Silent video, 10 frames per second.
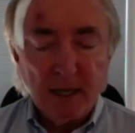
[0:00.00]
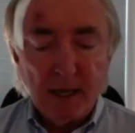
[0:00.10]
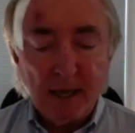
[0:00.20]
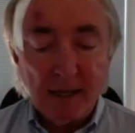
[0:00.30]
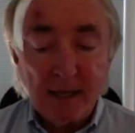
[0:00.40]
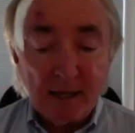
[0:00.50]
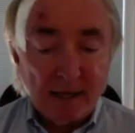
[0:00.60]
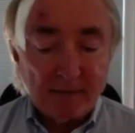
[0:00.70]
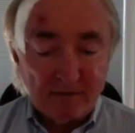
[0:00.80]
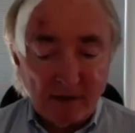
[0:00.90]
And then at the
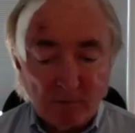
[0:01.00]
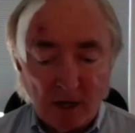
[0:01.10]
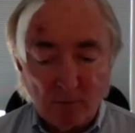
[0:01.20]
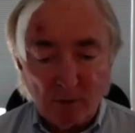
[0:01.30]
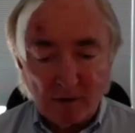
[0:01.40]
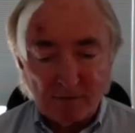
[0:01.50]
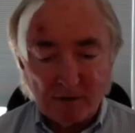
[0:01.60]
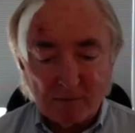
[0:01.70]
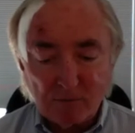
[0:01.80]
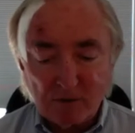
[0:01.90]
same time, you have to
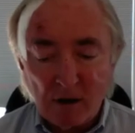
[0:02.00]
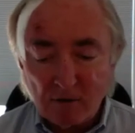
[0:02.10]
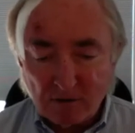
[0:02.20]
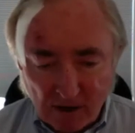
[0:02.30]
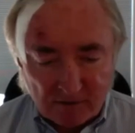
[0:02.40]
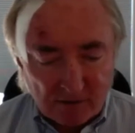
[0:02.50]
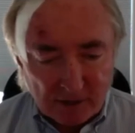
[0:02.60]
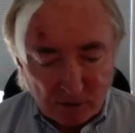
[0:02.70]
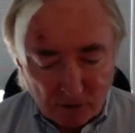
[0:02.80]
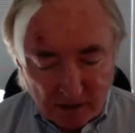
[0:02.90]
horizontally
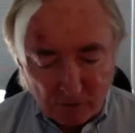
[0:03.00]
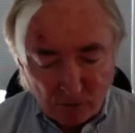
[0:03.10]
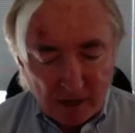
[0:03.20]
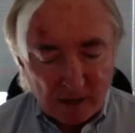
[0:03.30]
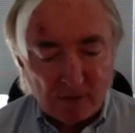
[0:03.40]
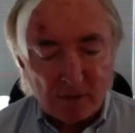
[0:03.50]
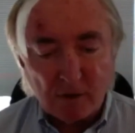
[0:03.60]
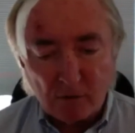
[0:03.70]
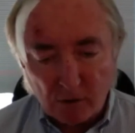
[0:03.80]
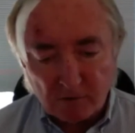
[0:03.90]
integrate everything
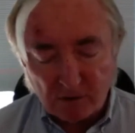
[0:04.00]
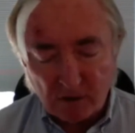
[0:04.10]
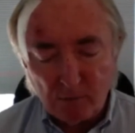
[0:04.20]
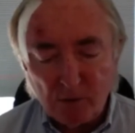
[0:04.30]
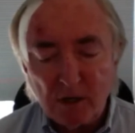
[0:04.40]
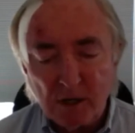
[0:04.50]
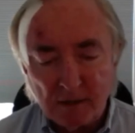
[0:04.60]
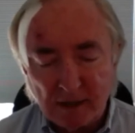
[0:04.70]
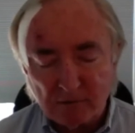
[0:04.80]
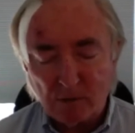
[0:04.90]
across the community. And
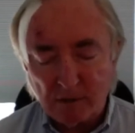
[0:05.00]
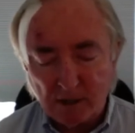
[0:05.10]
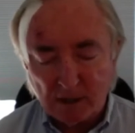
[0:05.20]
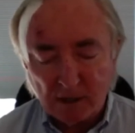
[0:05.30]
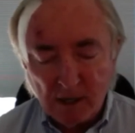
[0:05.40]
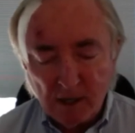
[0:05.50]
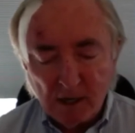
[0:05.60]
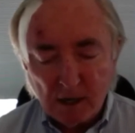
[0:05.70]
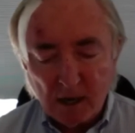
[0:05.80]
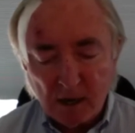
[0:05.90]
that's where I think
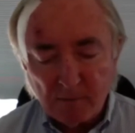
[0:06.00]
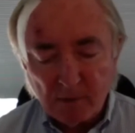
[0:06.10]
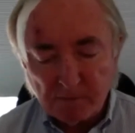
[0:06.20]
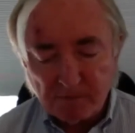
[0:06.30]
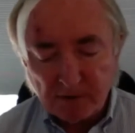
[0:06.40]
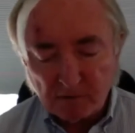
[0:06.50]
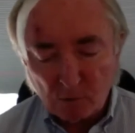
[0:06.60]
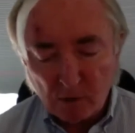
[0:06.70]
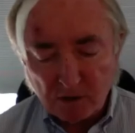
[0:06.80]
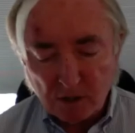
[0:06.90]
the professor's
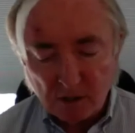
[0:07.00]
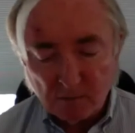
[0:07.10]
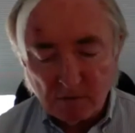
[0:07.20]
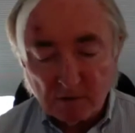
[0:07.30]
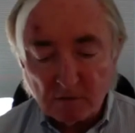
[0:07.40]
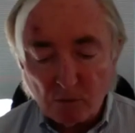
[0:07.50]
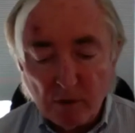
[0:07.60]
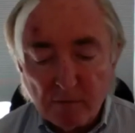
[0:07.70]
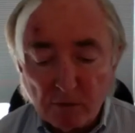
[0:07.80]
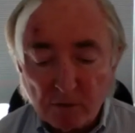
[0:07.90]
question comes in. So we've
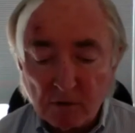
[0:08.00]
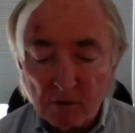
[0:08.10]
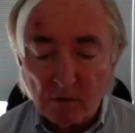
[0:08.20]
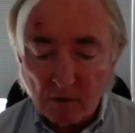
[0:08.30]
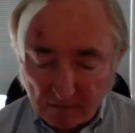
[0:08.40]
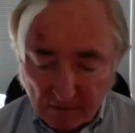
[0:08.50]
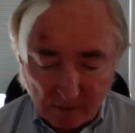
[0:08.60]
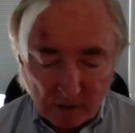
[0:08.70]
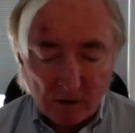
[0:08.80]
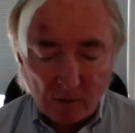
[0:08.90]
learned a long time
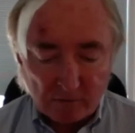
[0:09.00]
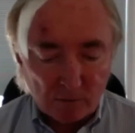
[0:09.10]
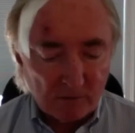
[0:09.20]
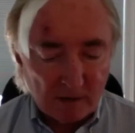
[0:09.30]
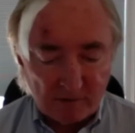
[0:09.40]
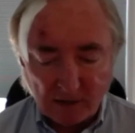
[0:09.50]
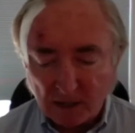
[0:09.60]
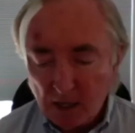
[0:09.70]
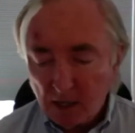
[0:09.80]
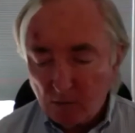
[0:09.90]
ago, as Rosanna is saying,
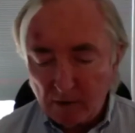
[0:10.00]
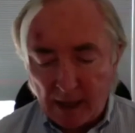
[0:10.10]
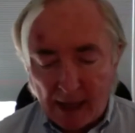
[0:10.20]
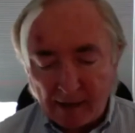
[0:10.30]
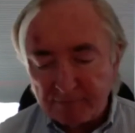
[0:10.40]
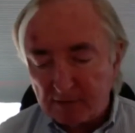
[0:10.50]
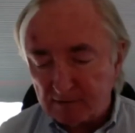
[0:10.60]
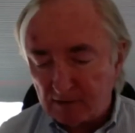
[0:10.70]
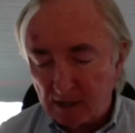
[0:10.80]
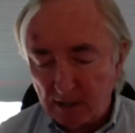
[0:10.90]
we have to
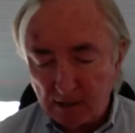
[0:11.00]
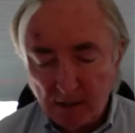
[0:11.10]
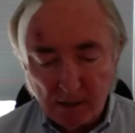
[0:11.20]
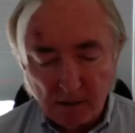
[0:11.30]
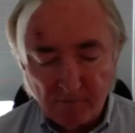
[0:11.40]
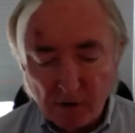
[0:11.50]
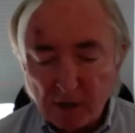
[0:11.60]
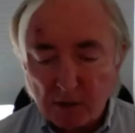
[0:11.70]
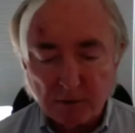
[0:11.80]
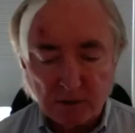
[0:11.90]
stay very
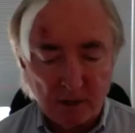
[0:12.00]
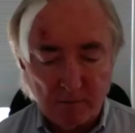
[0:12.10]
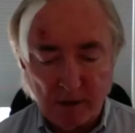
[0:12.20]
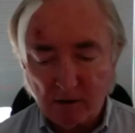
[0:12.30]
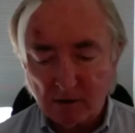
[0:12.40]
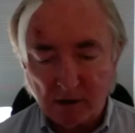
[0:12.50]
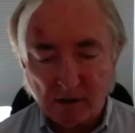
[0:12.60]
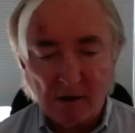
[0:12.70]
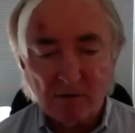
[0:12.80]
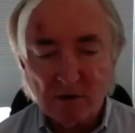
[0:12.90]
close to the mayor and the
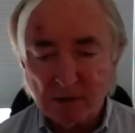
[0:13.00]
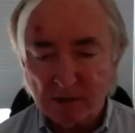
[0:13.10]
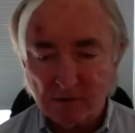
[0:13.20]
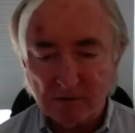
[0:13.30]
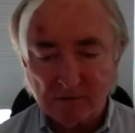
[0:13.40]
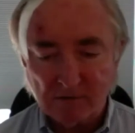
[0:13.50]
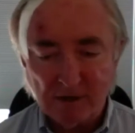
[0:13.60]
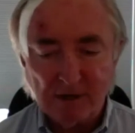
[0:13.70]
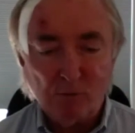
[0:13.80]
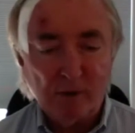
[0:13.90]
governor because
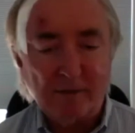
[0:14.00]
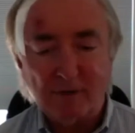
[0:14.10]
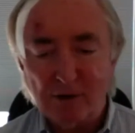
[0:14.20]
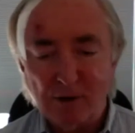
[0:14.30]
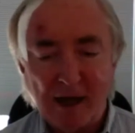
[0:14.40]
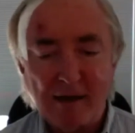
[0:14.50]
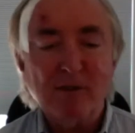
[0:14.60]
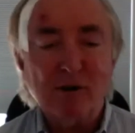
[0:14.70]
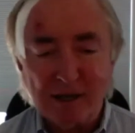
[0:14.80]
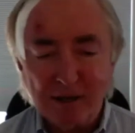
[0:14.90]
we have to have their
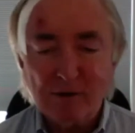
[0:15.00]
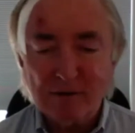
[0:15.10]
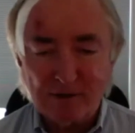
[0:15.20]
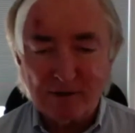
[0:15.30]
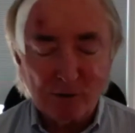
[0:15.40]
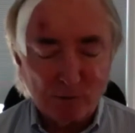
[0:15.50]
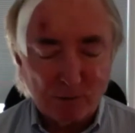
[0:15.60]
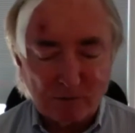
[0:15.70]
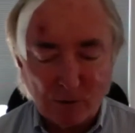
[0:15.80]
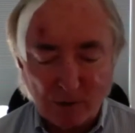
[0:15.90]
ear and say, here's what's
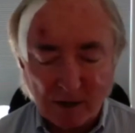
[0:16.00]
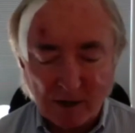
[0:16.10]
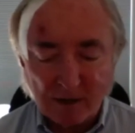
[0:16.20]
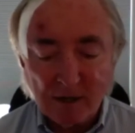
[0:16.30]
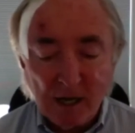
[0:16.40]
going on.